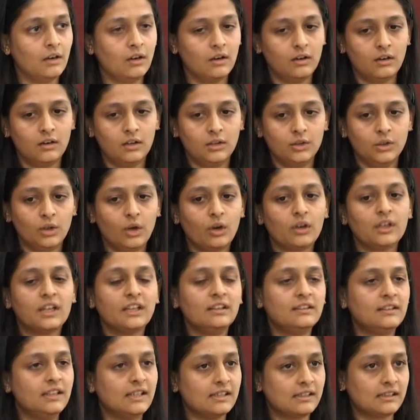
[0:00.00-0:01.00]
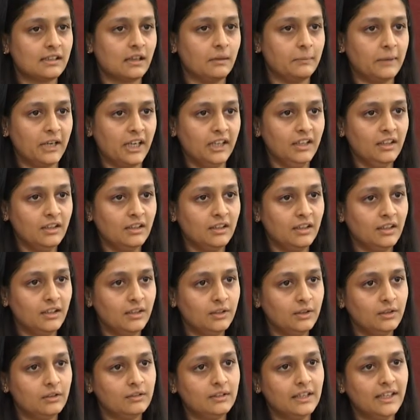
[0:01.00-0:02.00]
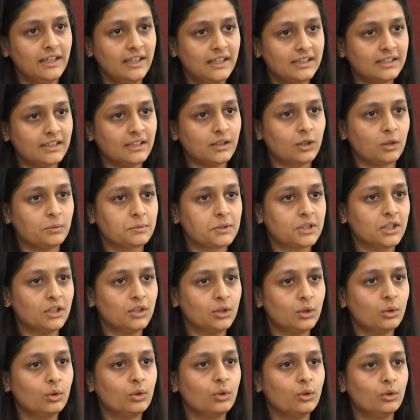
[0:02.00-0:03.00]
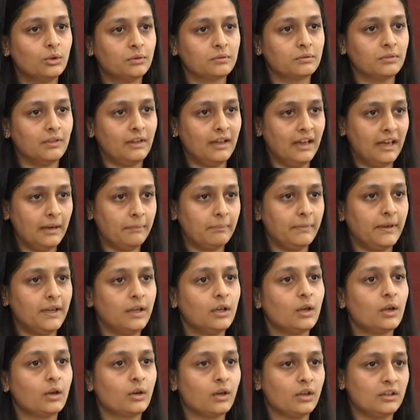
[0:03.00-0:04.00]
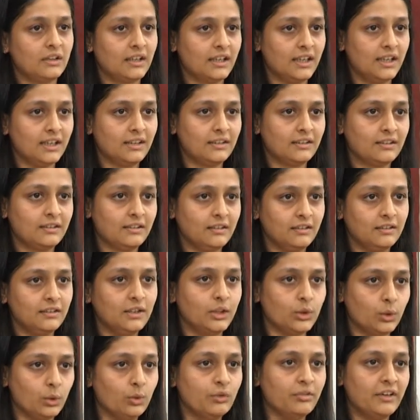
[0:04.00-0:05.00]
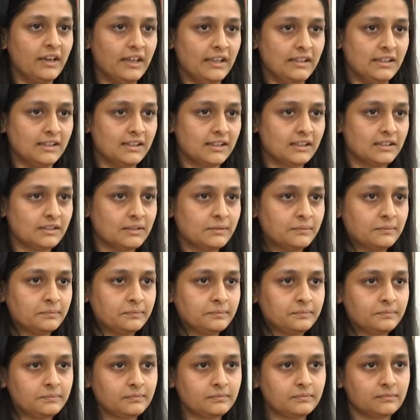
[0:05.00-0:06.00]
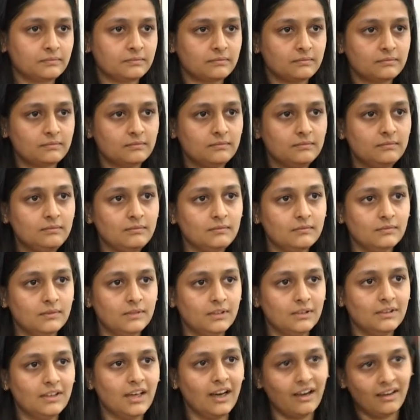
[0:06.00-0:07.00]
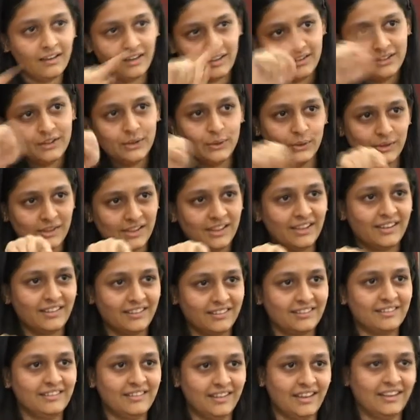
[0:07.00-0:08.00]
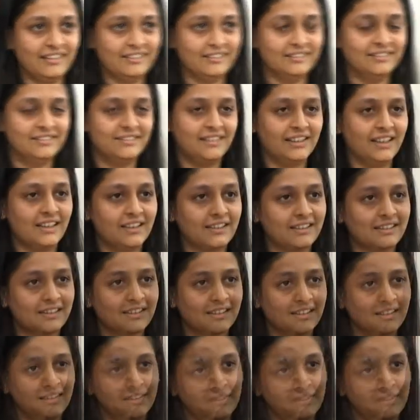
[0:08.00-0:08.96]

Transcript: Uh, not in this command there is an option to append or concat the two files. Yeah, using, yeah, that is.